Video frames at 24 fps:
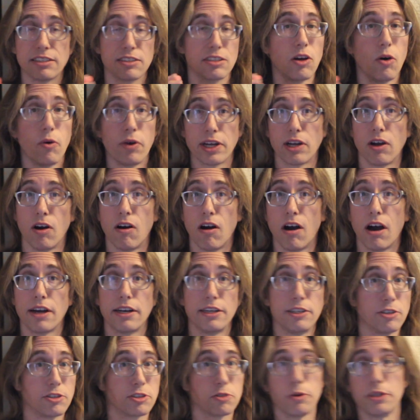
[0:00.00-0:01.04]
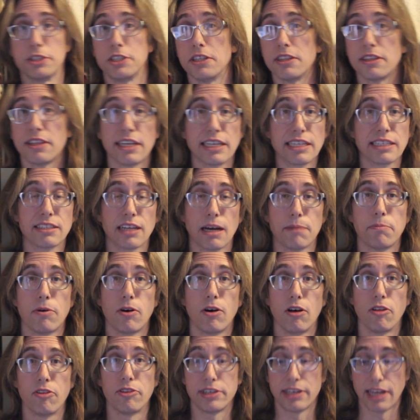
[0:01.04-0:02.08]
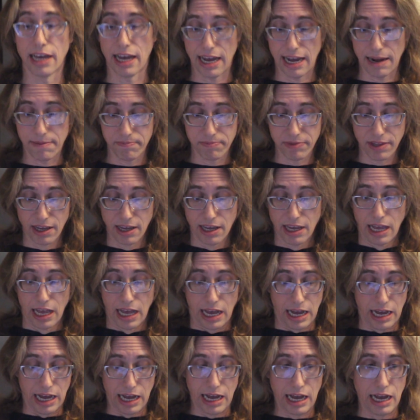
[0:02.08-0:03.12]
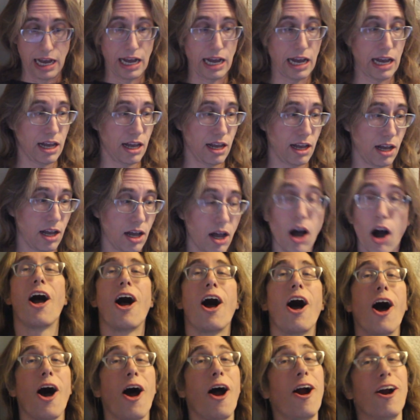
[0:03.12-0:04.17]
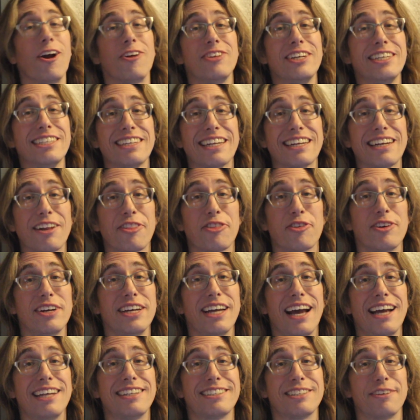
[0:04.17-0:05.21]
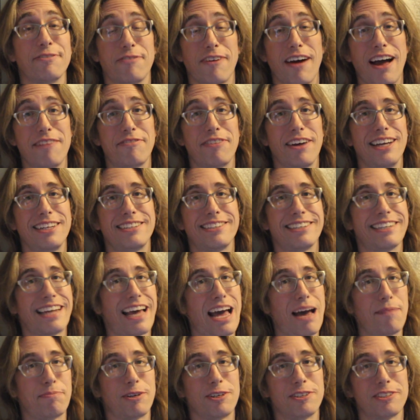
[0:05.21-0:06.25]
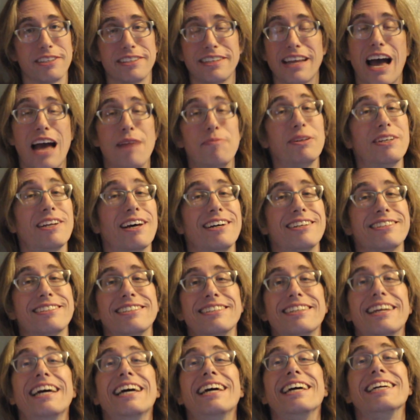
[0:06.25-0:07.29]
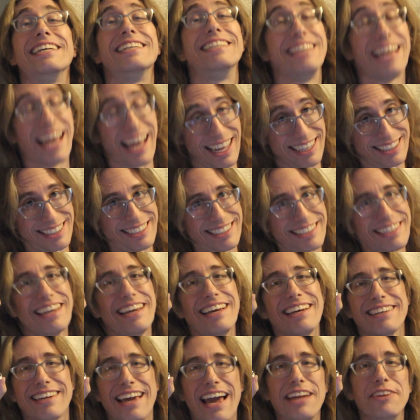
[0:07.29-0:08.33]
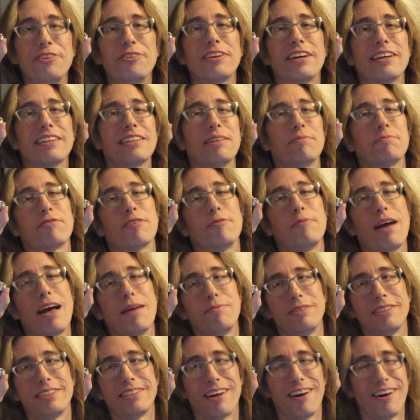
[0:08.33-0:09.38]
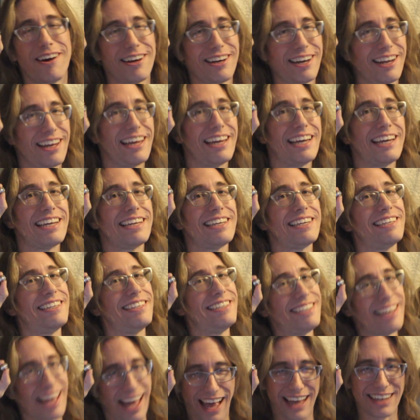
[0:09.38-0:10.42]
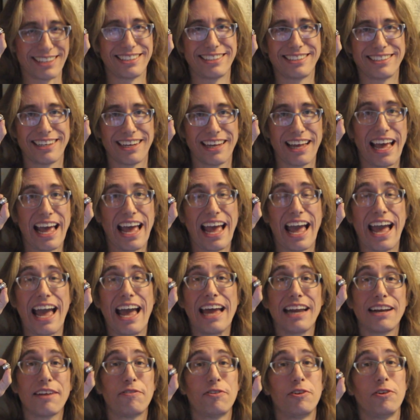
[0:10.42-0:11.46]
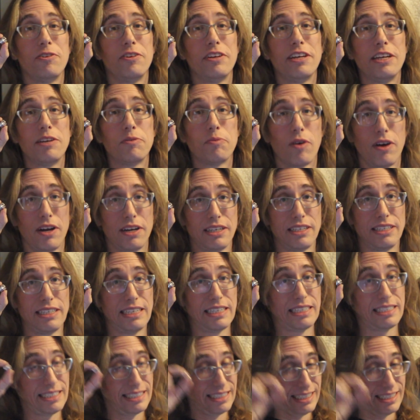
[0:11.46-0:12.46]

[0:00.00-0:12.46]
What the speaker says: going on and you're switching things up all the time. Are these little 3/8 to 5/8 adapters a dime a dozen? Yes. Can you get them from Amazon? Yes. And if you need one,